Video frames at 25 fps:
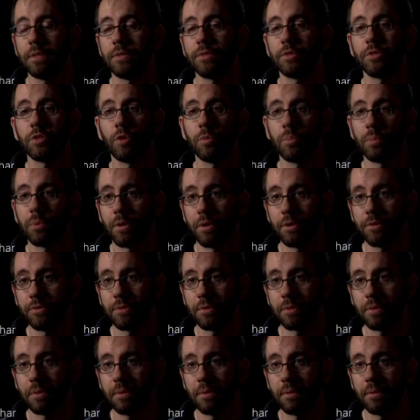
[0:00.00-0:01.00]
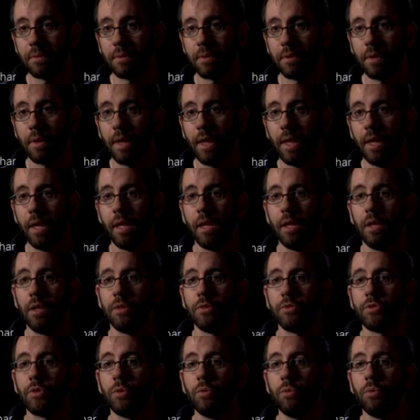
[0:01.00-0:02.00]
it's so personal.
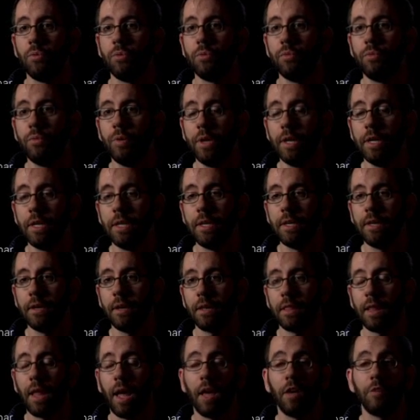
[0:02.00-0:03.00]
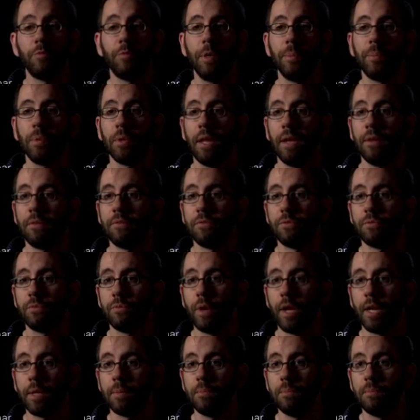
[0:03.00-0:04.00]
So really, a lot of people have
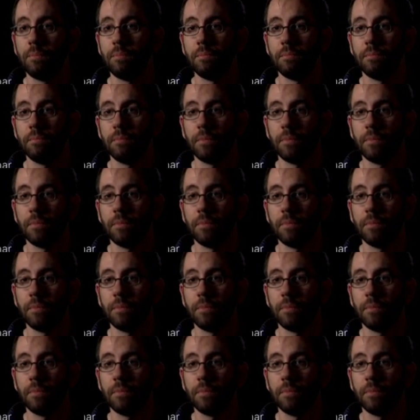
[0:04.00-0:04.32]
read